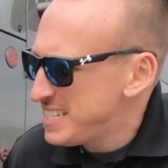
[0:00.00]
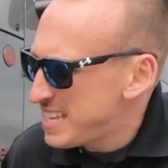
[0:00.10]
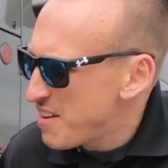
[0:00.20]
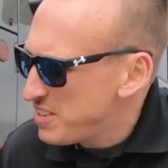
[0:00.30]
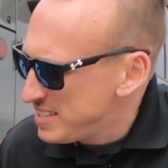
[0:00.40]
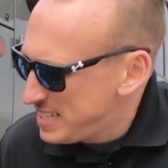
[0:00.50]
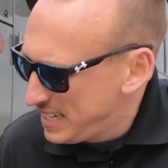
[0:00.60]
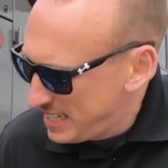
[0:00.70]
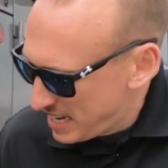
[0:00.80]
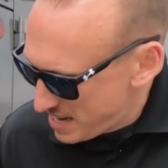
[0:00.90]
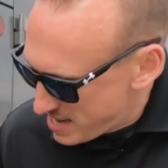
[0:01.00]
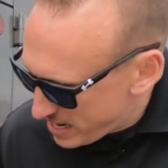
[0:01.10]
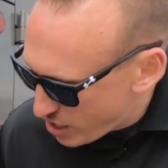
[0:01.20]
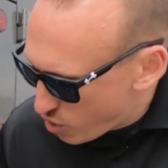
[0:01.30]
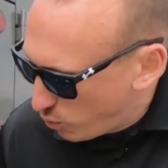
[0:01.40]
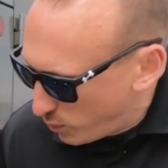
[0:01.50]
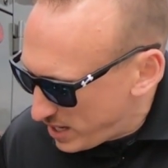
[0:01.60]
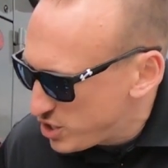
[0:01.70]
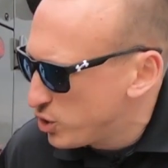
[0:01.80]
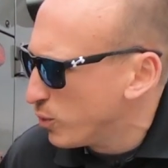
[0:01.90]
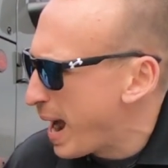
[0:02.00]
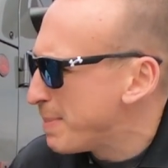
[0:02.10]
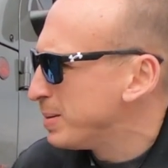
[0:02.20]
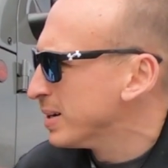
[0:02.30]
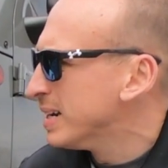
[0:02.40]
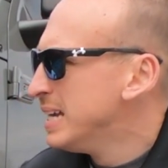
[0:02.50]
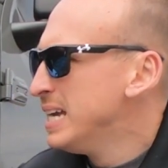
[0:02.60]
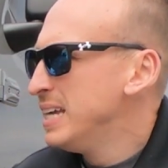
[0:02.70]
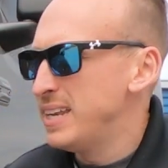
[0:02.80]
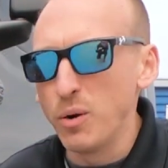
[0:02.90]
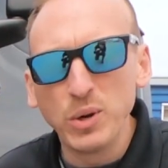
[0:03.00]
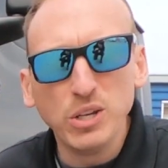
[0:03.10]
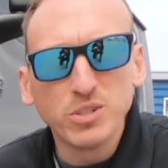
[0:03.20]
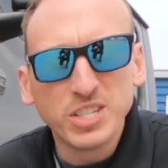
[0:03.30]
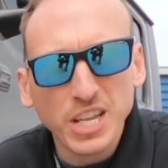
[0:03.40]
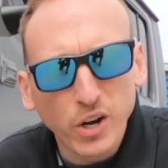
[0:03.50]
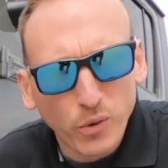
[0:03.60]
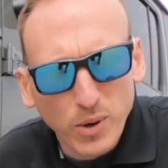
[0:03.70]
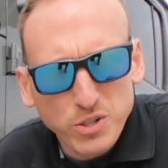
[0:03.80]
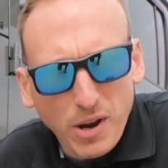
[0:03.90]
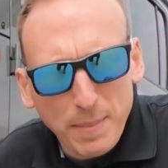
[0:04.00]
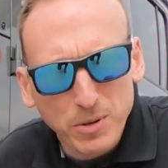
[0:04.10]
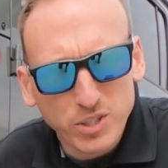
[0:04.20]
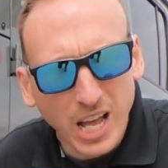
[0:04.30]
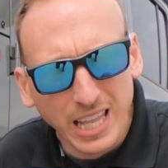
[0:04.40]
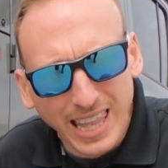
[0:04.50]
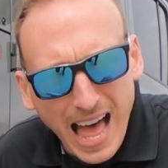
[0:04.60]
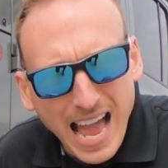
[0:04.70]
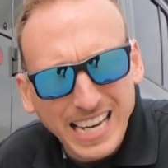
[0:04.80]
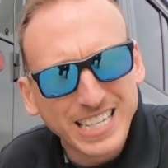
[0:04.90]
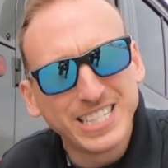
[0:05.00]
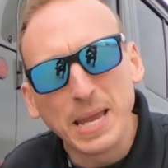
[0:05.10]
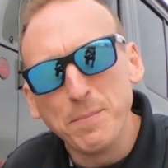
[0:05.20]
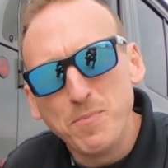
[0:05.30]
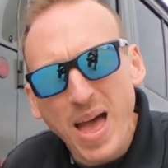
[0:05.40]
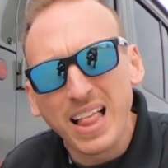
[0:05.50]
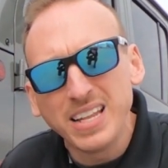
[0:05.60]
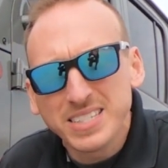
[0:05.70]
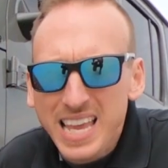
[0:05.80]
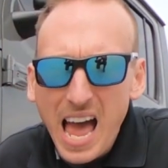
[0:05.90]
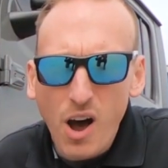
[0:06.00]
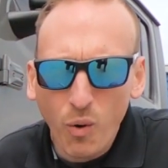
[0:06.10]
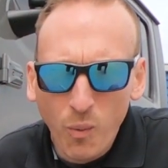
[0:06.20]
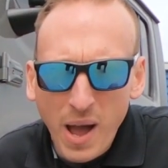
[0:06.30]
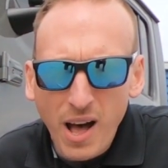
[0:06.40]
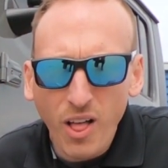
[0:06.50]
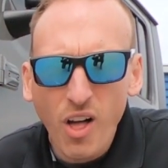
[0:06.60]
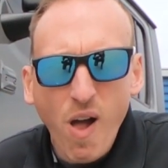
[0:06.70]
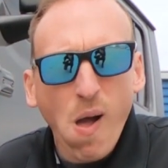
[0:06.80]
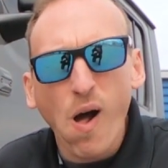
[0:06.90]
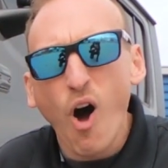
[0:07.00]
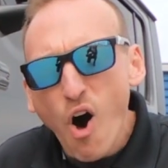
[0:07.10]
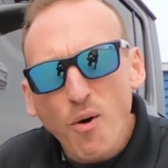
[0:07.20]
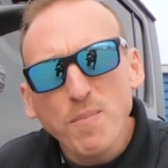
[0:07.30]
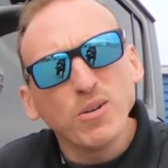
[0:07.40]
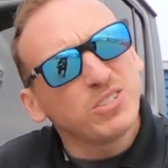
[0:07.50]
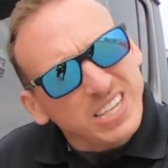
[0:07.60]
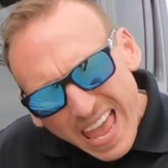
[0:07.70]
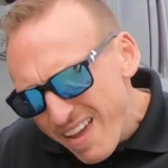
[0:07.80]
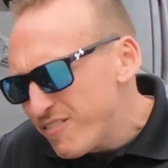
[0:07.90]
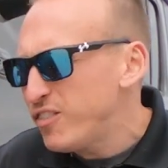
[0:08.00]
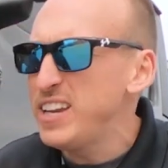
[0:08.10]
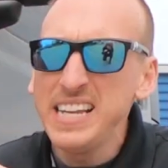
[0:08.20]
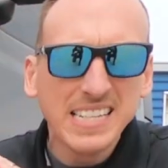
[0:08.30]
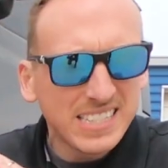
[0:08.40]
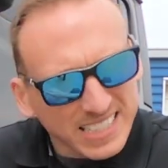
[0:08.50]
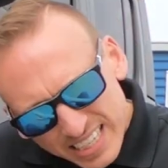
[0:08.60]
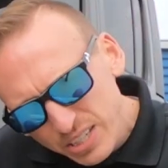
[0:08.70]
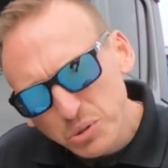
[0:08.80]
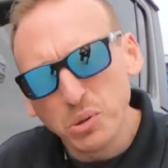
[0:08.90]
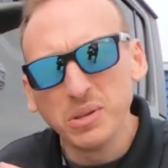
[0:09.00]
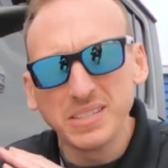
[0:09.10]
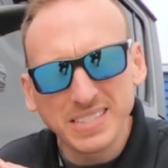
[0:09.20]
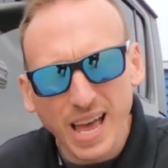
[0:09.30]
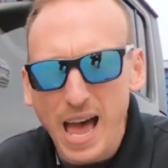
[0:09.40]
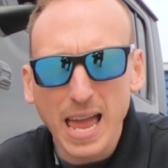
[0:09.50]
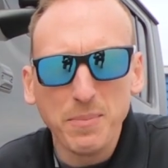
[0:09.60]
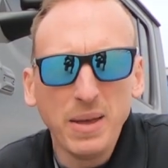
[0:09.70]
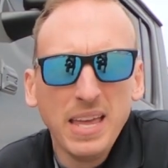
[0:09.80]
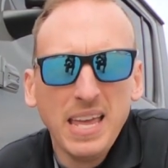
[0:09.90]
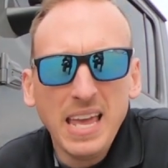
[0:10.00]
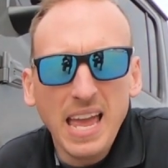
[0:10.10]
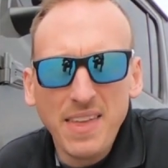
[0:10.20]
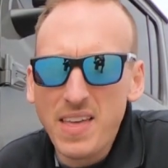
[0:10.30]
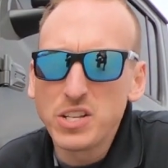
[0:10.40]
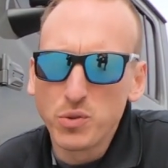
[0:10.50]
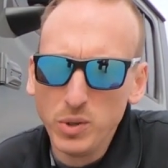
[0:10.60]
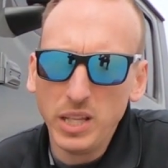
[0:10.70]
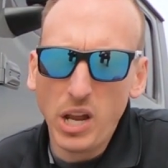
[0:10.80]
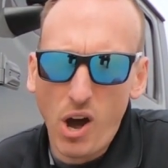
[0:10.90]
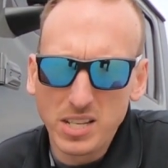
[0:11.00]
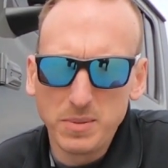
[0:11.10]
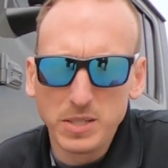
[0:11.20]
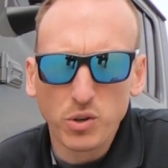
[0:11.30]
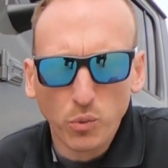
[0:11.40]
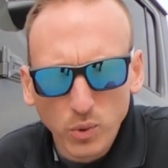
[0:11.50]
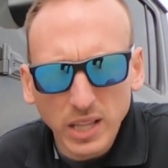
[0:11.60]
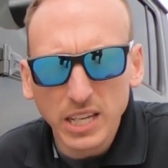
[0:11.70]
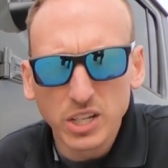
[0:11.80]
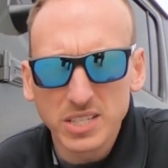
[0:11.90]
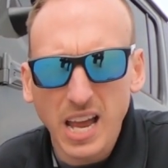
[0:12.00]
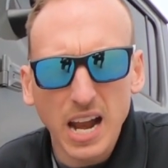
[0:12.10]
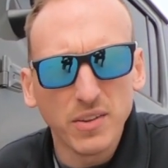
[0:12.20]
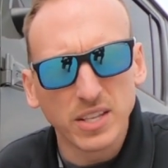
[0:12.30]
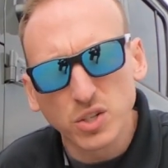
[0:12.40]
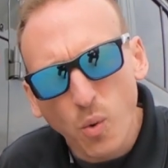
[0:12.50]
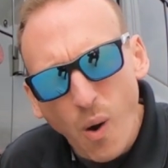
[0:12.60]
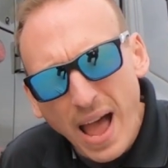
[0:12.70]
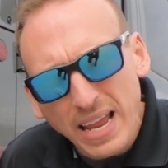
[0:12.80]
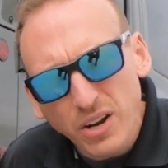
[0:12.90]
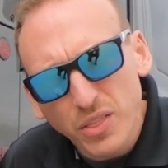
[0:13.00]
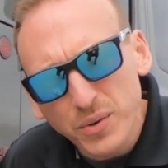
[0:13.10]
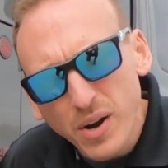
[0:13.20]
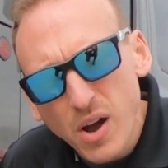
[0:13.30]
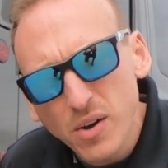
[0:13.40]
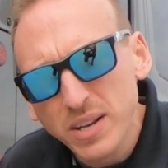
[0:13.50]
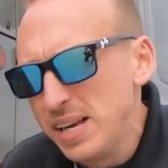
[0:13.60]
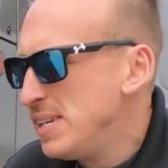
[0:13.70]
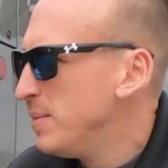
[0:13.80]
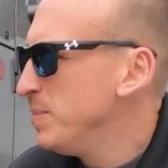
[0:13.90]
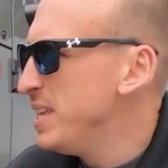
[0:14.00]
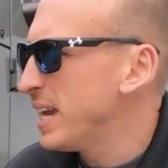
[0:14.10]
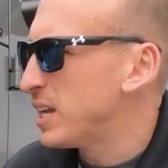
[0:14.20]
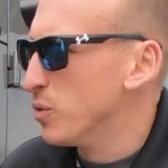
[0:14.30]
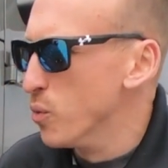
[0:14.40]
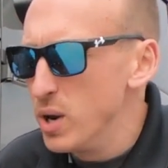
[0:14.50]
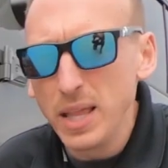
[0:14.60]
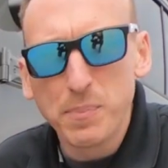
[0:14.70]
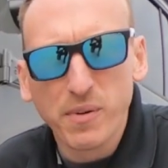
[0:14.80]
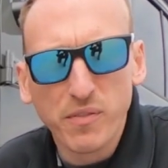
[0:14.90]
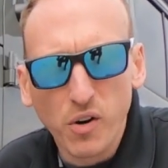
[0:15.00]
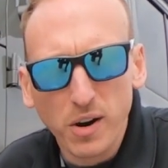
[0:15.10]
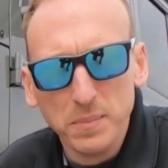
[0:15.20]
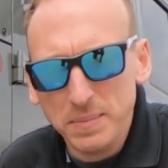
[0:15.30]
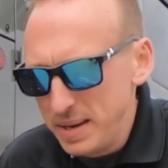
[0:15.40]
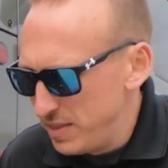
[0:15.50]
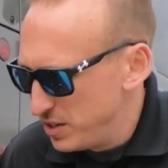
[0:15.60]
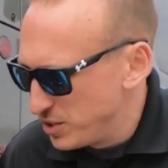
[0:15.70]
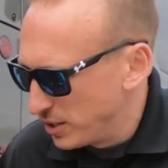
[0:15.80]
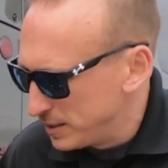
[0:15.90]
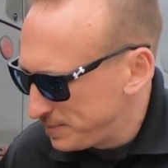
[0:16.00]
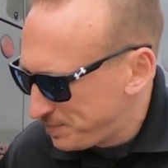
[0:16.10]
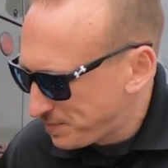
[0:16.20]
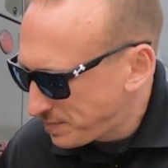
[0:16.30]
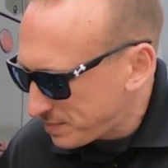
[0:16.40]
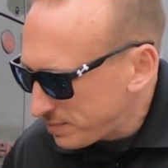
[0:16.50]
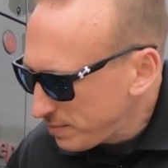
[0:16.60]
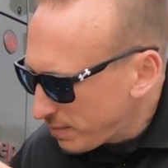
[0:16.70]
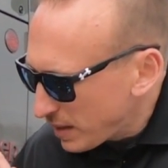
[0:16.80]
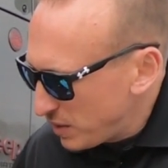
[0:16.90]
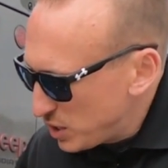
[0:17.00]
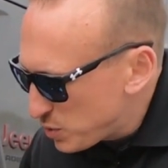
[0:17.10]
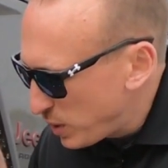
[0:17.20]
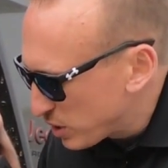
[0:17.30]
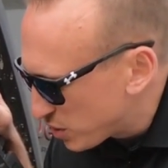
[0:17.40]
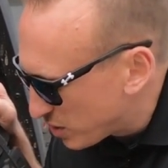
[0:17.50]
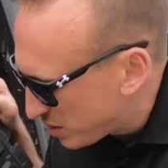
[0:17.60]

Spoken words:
17 Nitto Ridge Grappler. Now we use Nitto Ridge Grapplers a lot because they balance out well almost every single time. And that's really awesome. It's a really good tire that's quiet on the road, yet can really perform in the dirt. These wheels are